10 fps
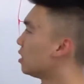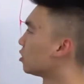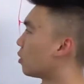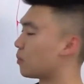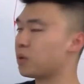
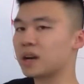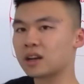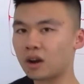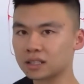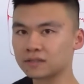So we're putting
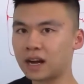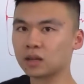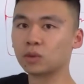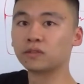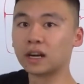all these
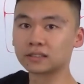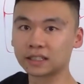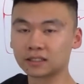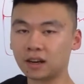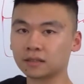valuable
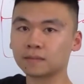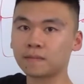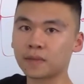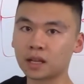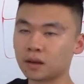phosphates on,
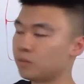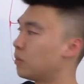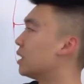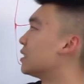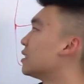
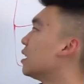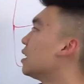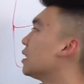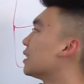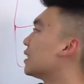but it's
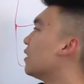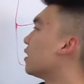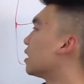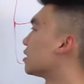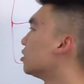
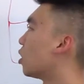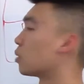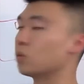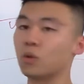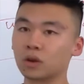giving us no
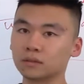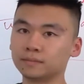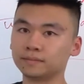reward.